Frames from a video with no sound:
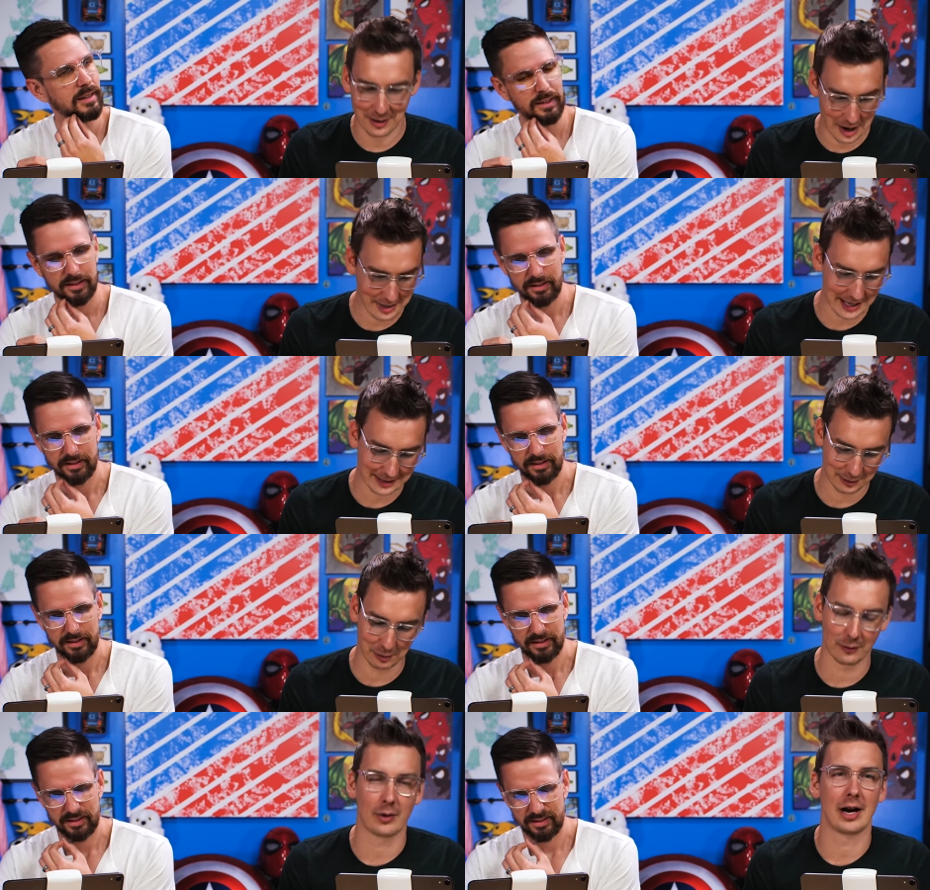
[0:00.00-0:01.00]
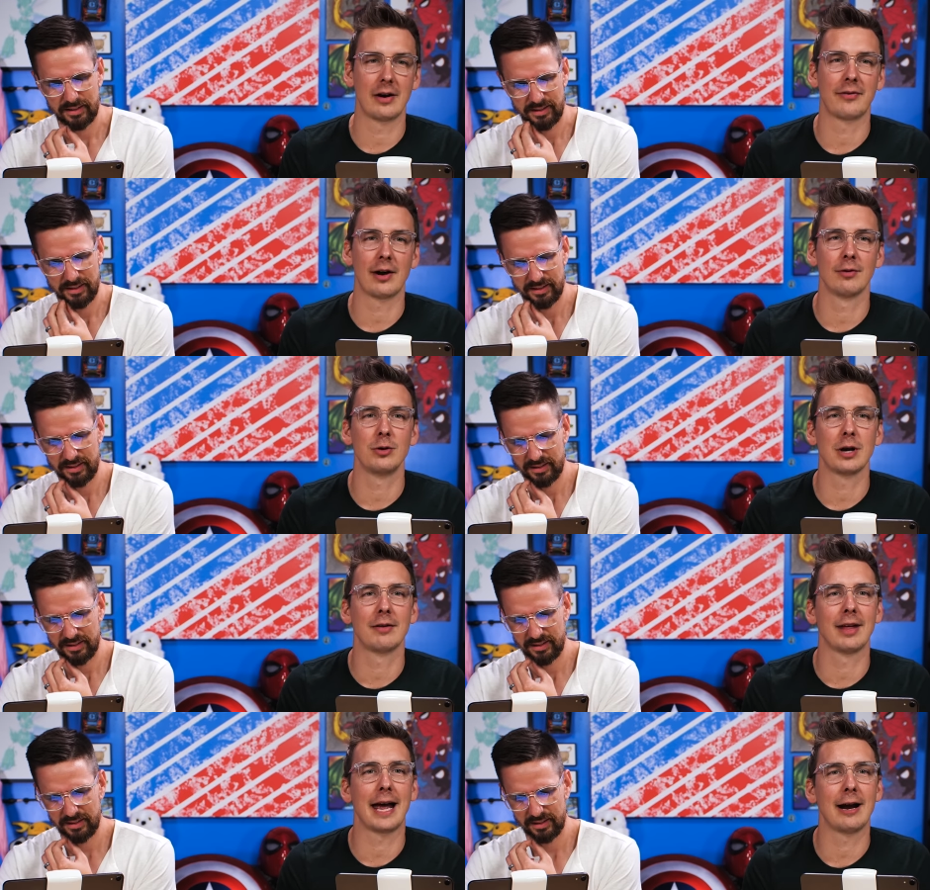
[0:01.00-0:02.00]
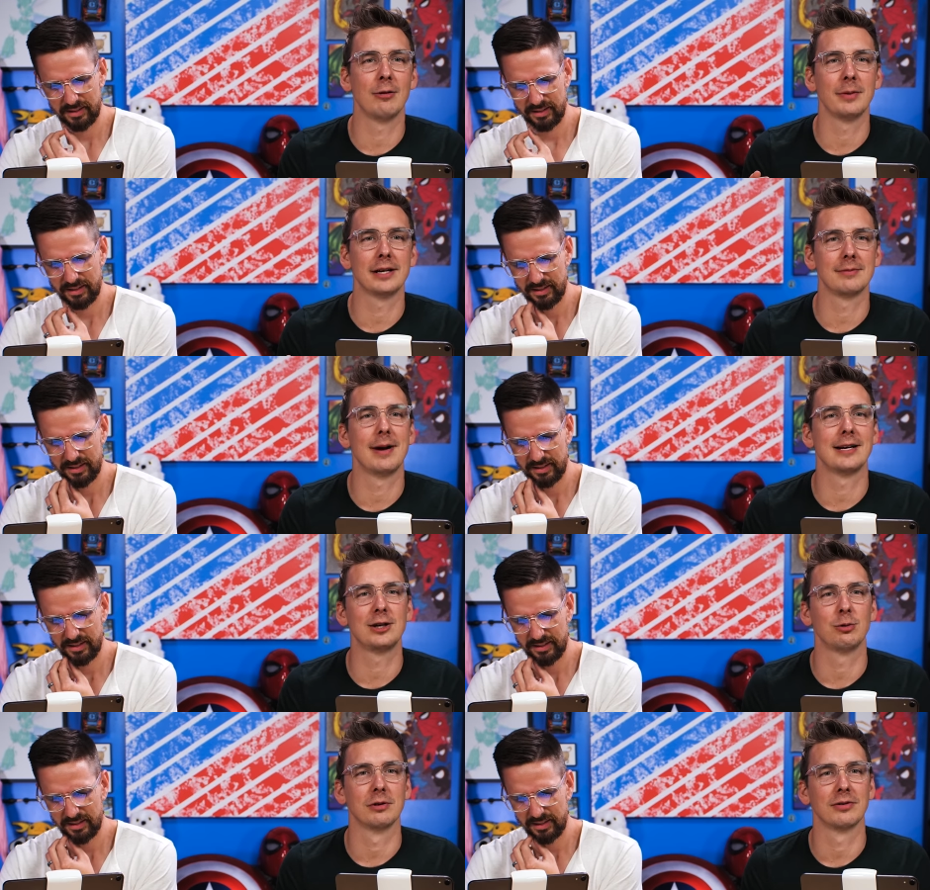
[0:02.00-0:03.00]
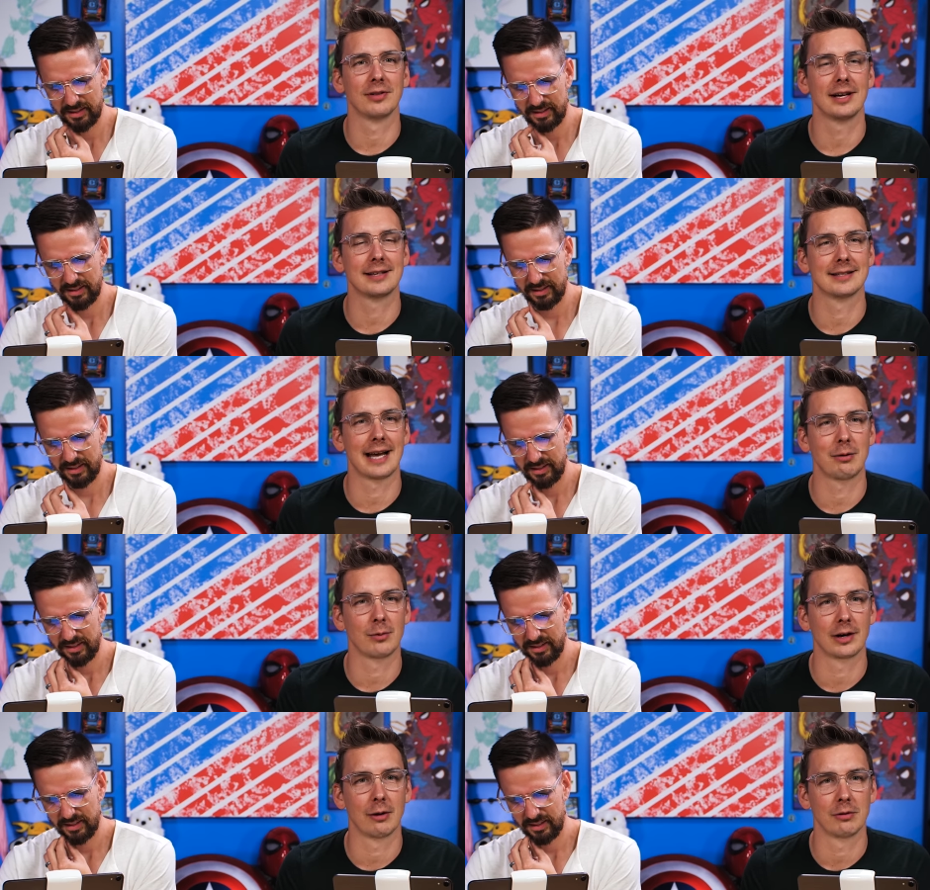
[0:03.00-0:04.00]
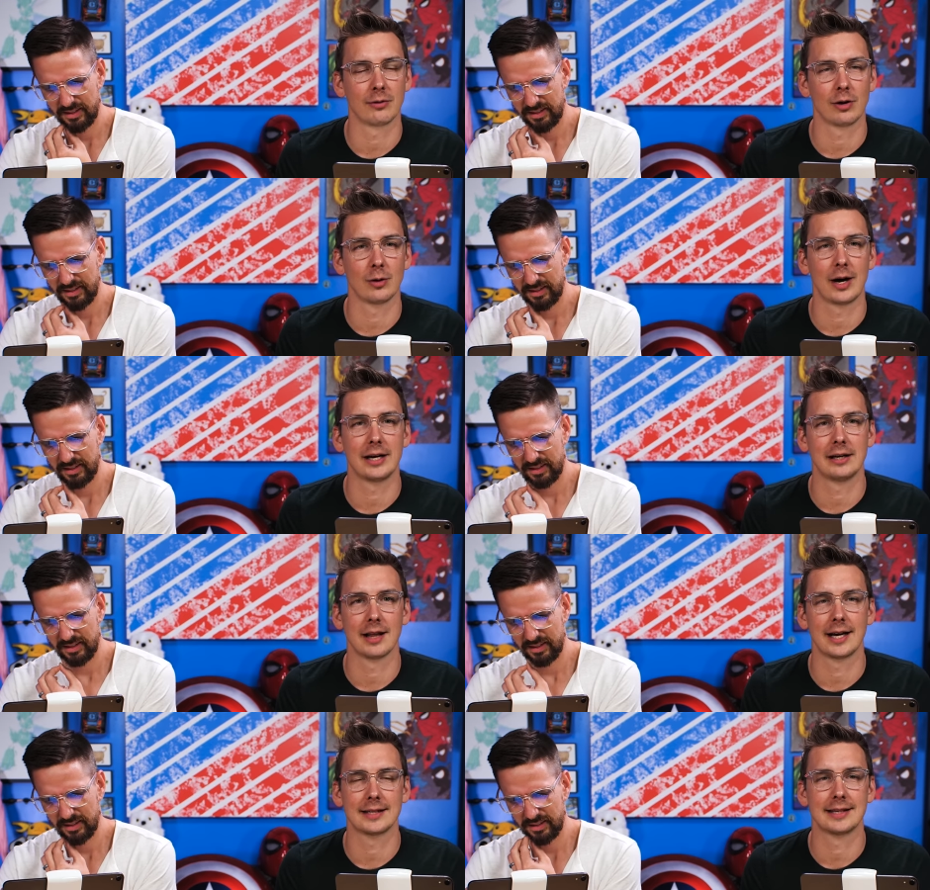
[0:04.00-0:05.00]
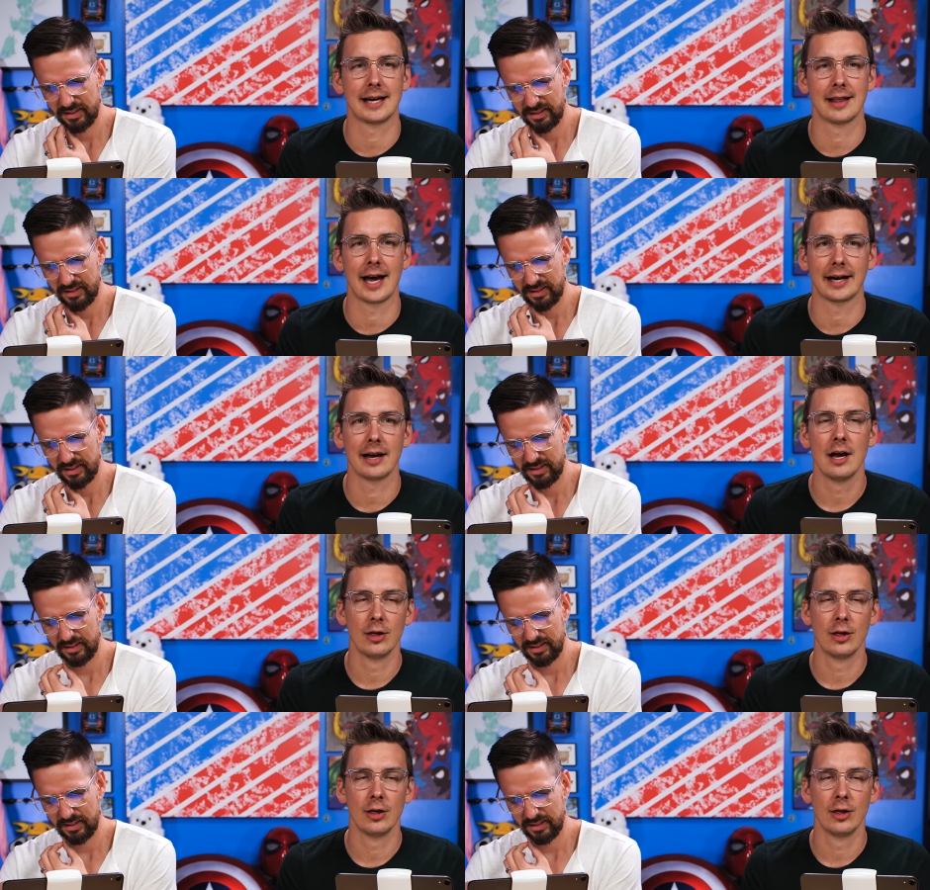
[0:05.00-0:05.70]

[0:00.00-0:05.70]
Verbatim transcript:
Speaker 1: so uh, that's sort of what I, if I wrote down the ailment meant to inflict, is that what we're going for? Do I need to like say like